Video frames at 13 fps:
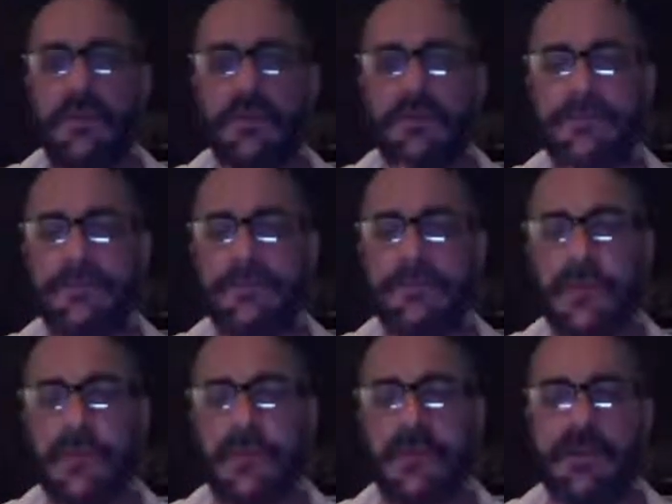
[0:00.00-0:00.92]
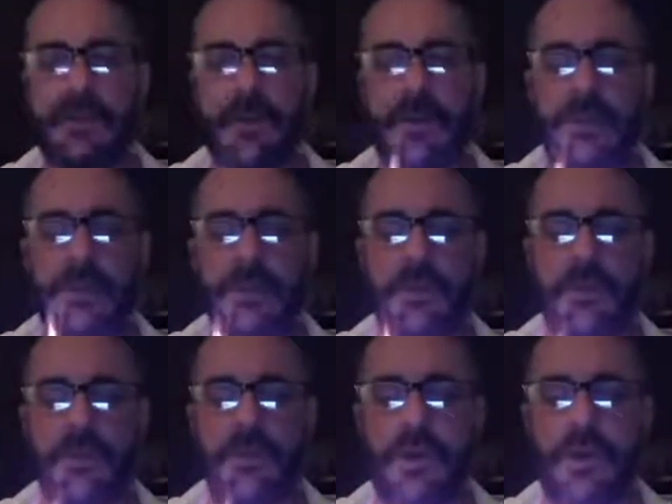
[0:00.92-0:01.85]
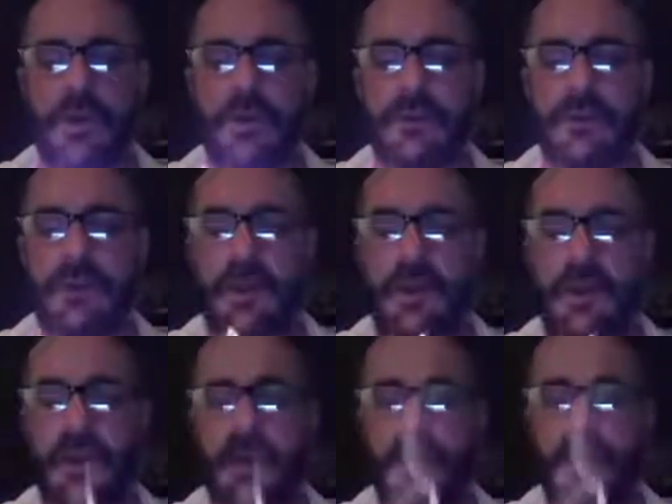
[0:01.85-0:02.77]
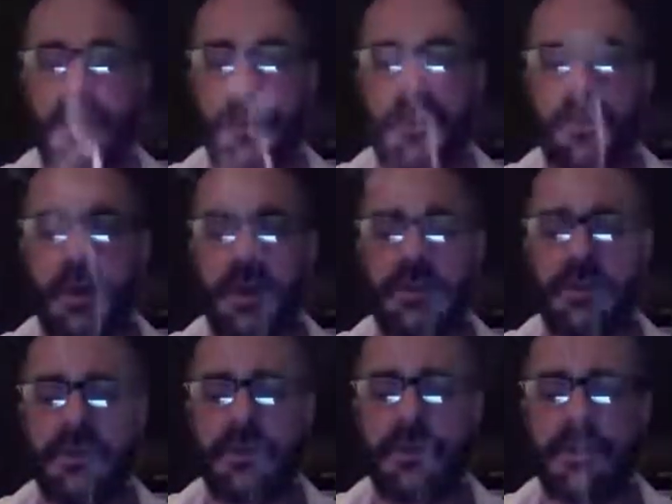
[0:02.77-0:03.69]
I'm going to smudge your aura now while you're watching this.